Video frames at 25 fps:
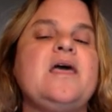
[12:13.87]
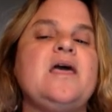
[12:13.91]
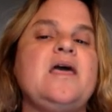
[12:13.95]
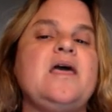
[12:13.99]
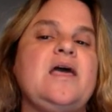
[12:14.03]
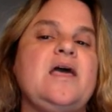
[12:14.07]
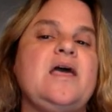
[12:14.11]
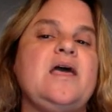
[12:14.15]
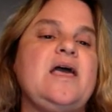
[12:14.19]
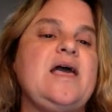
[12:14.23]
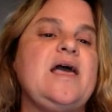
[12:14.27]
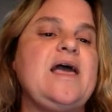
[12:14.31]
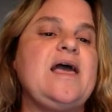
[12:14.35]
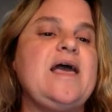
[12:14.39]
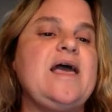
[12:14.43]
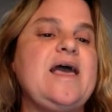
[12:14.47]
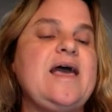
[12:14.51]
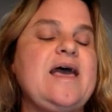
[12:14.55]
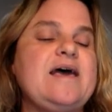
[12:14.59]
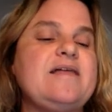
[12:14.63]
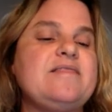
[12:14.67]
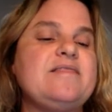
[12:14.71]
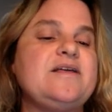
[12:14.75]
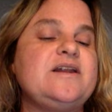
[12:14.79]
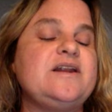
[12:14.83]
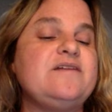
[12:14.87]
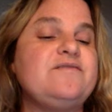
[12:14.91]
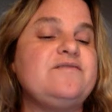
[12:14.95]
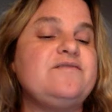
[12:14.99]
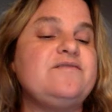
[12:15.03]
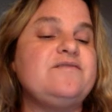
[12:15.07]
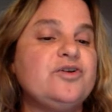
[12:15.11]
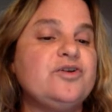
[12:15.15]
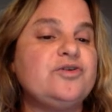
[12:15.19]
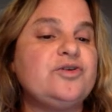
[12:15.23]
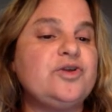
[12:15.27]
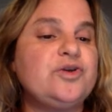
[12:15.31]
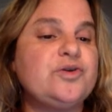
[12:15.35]
And then if you're
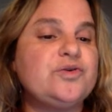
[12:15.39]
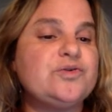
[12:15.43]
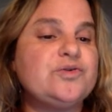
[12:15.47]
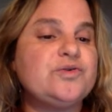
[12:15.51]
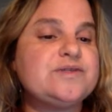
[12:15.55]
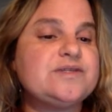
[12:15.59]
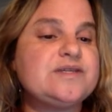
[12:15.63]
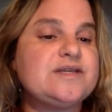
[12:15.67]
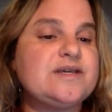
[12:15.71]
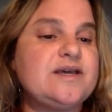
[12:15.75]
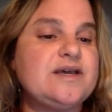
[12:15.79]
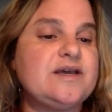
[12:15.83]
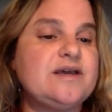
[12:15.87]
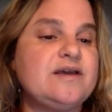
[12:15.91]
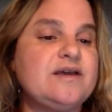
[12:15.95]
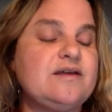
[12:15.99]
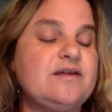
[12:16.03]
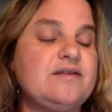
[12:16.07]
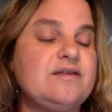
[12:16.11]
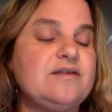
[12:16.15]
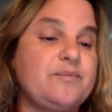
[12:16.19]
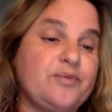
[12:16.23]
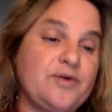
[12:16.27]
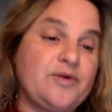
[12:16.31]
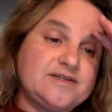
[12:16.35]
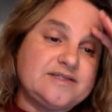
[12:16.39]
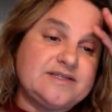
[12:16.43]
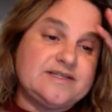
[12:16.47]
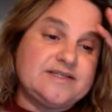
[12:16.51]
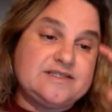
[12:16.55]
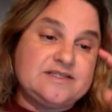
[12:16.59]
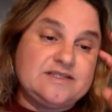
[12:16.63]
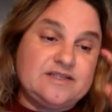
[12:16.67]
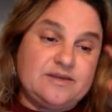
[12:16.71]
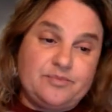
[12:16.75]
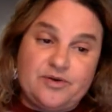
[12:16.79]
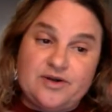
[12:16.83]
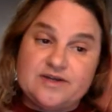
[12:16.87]
using the
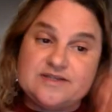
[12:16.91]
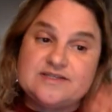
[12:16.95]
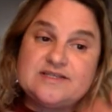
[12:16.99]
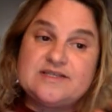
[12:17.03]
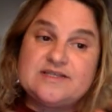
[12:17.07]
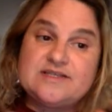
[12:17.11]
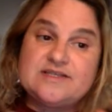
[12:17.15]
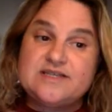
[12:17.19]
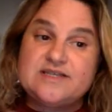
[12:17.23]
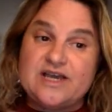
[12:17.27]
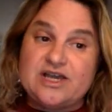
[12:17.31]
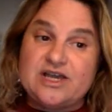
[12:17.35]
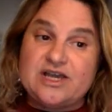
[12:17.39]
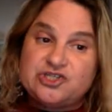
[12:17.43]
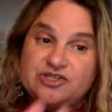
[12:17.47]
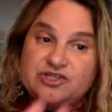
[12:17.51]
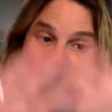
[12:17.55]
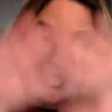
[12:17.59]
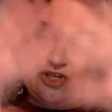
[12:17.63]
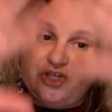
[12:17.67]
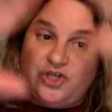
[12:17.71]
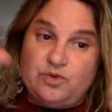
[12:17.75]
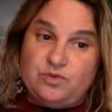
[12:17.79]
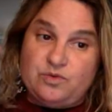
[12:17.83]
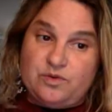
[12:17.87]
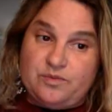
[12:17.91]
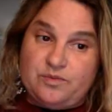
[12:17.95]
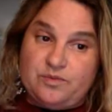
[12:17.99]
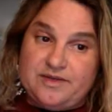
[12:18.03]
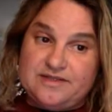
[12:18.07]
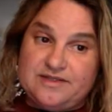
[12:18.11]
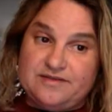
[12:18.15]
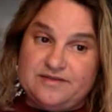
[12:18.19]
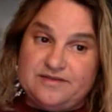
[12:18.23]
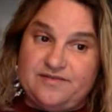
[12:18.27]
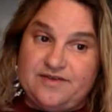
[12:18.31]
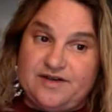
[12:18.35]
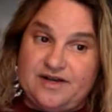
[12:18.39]
presentation that you will be
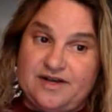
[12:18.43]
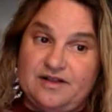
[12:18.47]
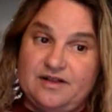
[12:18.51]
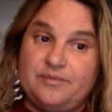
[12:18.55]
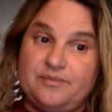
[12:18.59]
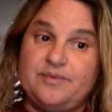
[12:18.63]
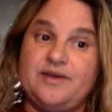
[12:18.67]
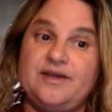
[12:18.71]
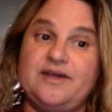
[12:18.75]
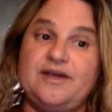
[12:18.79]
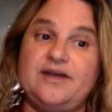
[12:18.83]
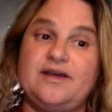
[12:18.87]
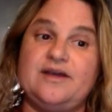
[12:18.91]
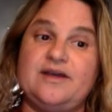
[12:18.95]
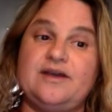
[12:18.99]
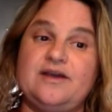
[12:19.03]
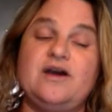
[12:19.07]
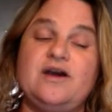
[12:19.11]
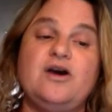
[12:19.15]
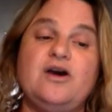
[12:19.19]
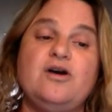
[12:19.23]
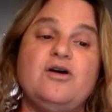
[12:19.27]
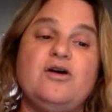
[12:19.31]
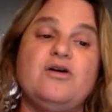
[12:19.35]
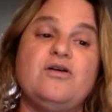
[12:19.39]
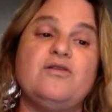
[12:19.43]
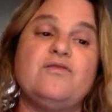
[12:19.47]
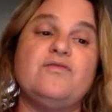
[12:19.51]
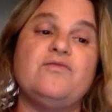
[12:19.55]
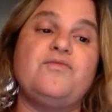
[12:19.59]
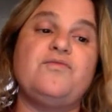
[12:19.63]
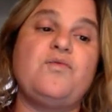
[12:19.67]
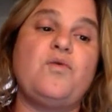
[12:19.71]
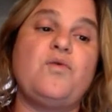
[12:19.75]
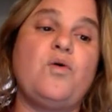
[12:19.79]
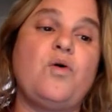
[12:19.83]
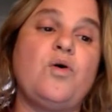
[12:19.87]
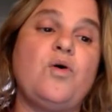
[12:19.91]
developing
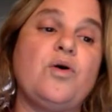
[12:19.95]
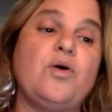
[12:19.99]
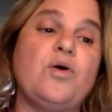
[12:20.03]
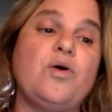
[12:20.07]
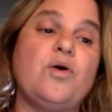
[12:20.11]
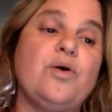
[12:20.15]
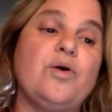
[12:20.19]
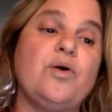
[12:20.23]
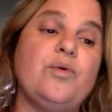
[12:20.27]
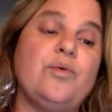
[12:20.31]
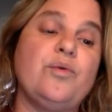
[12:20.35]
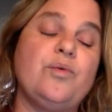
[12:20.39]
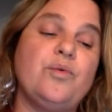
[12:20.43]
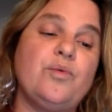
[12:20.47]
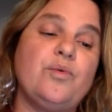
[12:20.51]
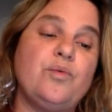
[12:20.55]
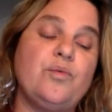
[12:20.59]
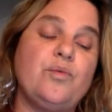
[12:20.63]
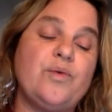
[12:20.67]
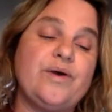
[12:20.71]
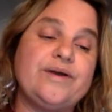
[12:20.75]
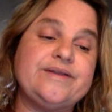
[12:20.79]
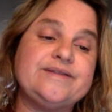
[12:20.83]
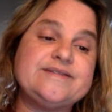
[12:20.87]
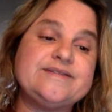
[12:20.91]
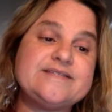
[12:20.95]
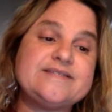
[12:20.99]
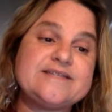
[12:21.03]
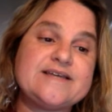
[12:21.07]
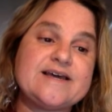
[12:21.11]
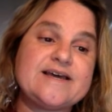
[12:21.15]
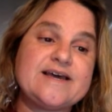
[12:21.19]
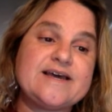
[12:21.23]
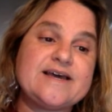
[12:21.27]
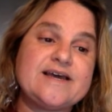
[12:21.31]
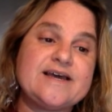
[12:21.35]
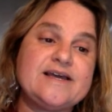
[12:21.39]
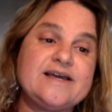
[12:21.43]
for
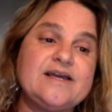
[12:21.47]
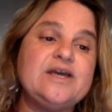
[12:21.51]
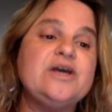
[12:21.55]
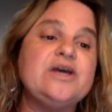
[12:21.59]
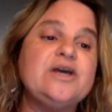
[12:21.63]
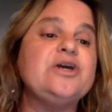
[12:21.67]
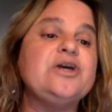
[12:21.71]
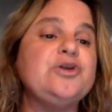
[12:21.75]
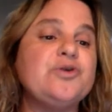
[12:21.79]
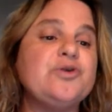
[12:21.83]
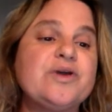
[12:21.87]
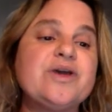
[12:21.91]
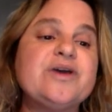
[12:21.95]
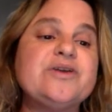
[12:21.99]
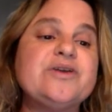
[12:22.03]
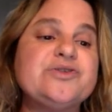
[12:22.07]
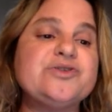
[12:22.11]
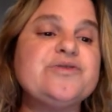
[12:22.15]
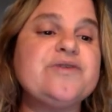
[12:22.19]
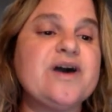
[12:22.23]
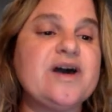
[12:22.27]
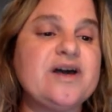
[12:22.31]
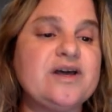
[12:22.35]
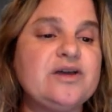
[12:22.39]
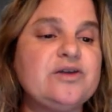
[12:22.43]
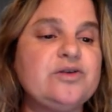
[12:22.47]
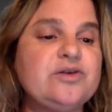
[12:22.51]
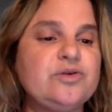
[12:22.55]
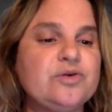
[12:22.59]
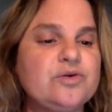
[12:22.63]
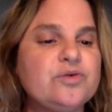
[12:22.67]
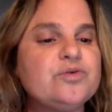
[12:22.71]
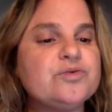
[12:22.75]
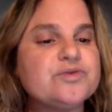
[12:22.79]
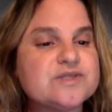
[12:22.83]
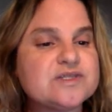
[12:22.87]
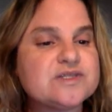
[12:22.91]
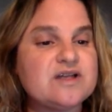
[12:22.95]
Wednesday, you can do that in Google
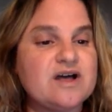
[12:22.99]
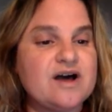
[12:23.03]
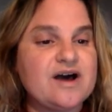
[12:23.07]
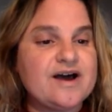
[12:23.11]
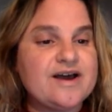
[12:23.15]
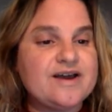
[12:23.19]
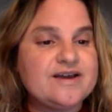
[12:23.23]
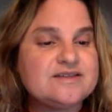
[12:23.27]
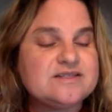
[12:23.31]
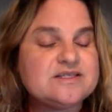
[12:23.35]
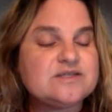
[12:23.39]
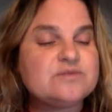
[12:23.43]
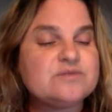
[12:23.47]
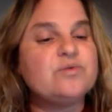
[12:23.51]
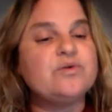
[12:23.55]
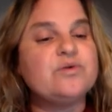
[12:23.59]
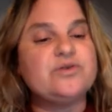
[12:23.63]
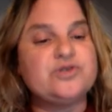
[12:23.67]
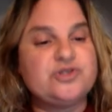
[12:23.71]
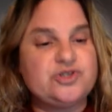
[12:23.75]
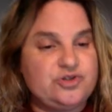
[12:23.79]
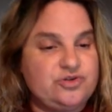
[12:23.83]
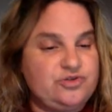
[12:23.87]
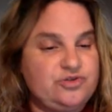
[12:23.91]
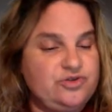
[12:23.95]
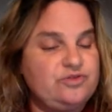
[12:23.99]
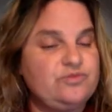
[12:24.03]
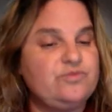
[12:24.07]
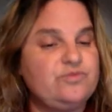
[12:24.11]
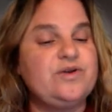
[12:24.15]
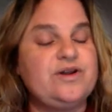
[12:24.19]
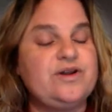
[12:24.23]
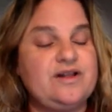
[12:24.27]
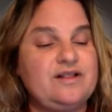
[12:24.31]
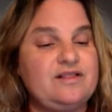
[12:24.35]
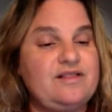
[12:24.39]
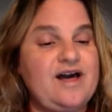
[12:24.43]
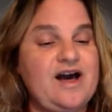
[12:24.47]
Slides, which would
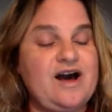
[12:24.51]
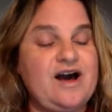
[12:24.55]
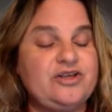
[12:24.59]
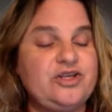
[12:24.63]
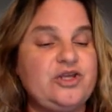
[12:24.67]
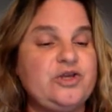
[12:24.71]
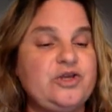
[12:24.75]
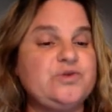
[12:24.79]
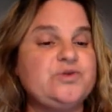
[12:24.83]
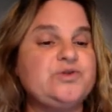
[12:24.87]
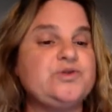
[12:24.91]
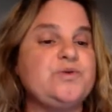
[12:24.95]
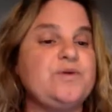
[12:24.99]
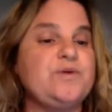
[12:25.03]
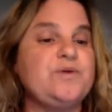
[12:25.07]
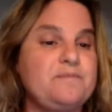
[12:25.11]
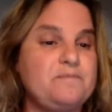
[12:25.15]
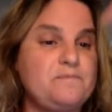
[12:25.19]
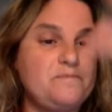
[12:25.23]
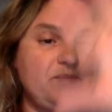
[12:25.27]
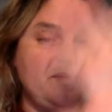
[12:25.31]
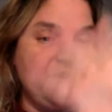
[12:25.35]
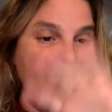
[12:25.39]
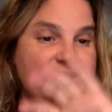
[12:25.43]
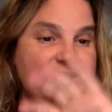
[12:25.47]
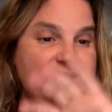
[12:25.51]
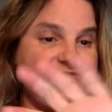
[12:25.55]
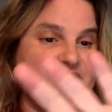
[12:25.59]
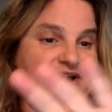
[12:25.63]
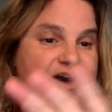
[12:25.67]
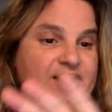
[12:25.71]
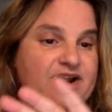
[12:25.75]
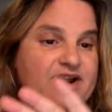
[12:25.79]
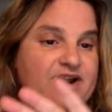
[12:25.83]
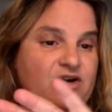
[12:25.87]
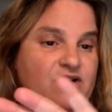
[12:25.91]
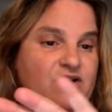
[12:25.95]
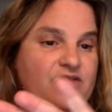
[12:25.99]
allow you to embed that on
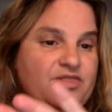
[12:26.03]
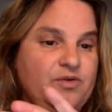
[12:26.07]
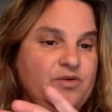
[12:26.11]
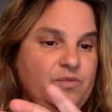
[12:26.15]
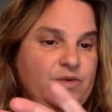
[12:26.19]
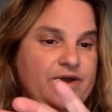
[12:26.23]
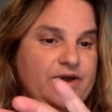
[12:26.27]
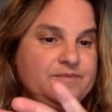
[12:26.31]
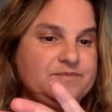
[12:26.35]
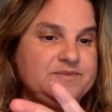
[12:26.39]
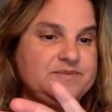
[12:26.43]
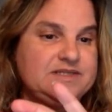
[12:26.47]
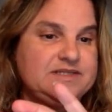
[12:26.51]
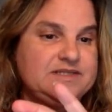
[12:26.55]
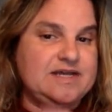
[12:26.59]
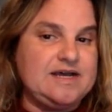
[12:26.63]
the website.